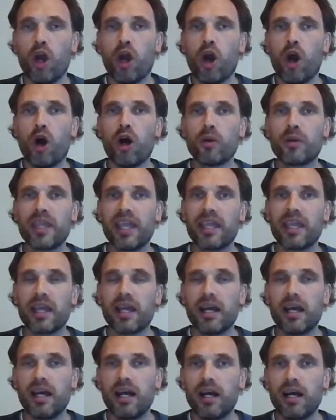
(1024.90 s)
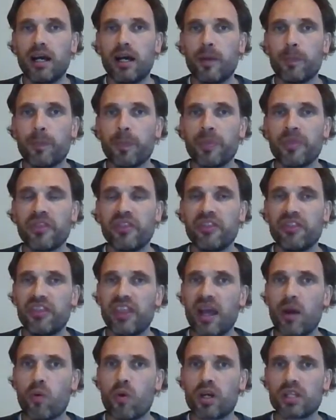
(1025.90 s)
Okay,
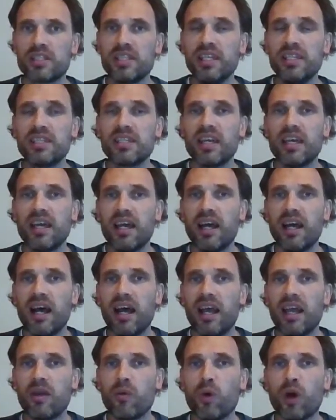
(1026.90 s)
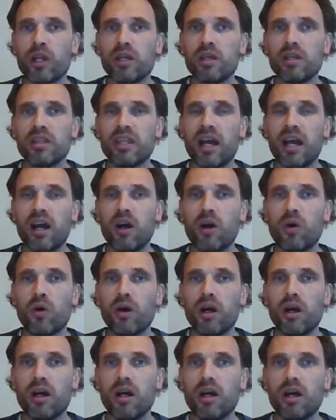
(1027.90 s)
that was it. I want to
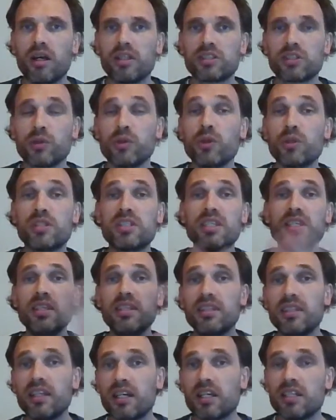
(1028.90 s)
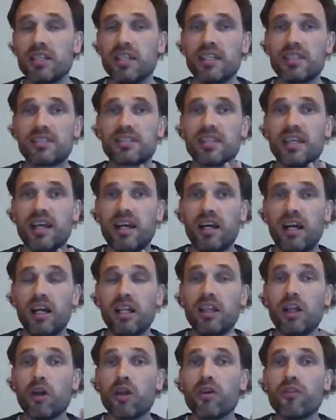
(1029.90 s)
now, so you see there is a
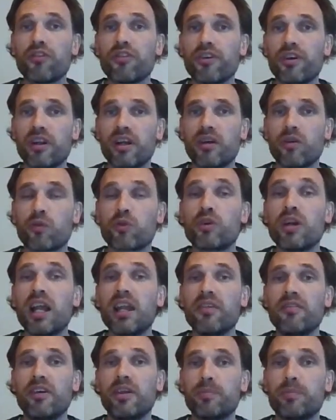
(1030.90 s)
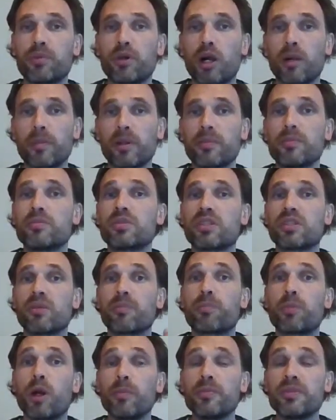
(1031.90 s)
lot of relevant problems
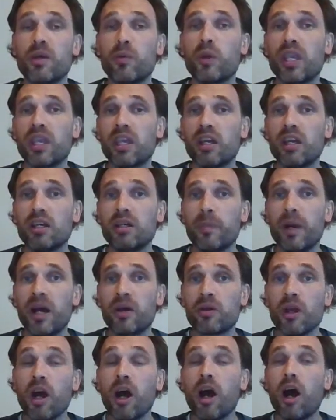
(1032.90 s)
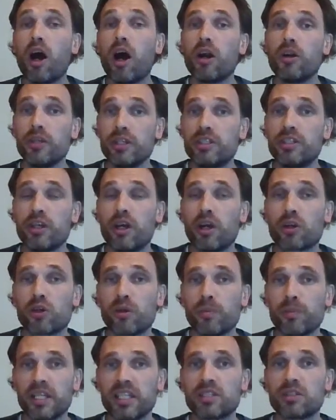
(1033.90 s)
that we care about are ETR
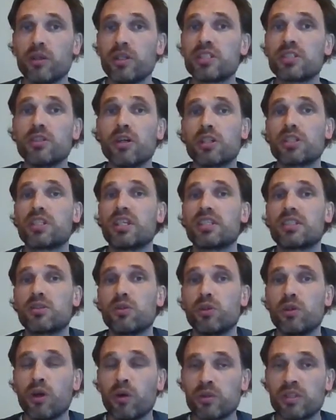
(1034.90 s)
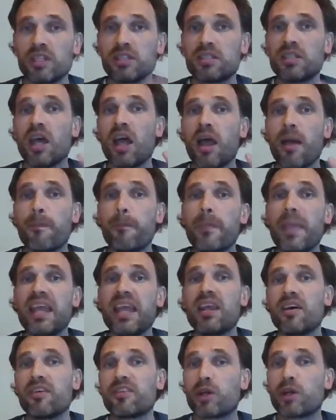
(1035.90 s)
complete. So it's not just, this
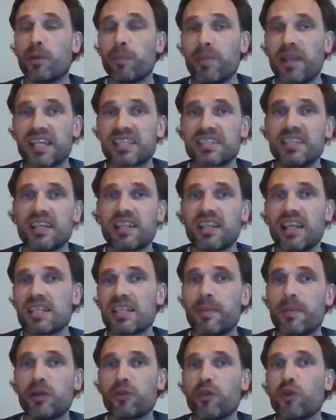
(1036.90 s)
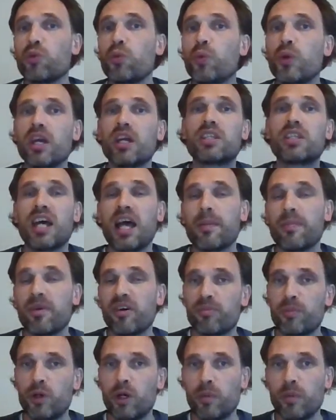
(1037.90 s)
made-up complexity class about this weird type
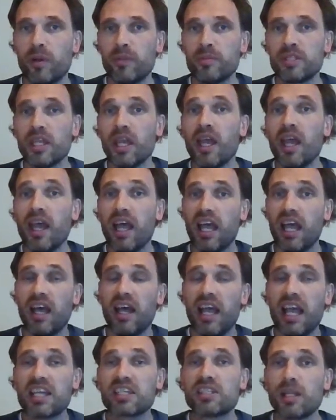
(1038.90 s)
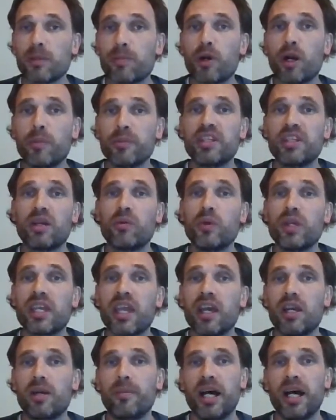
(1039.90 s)
of problems. Actual problems that we
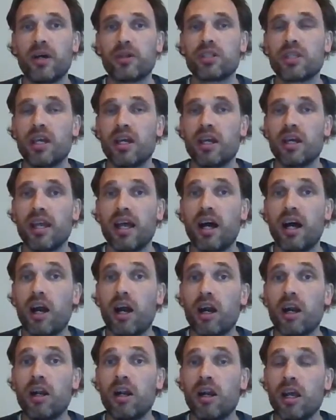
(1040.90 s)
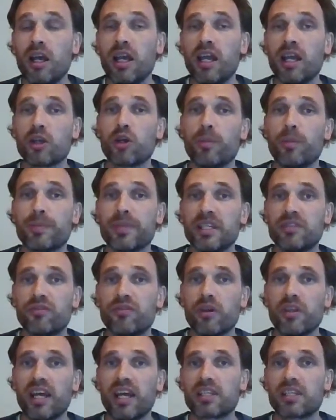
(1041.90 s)
care about are complete
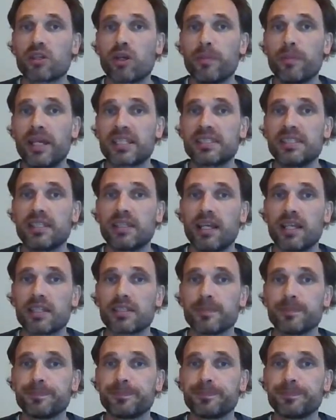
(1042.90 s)
for that complexity class.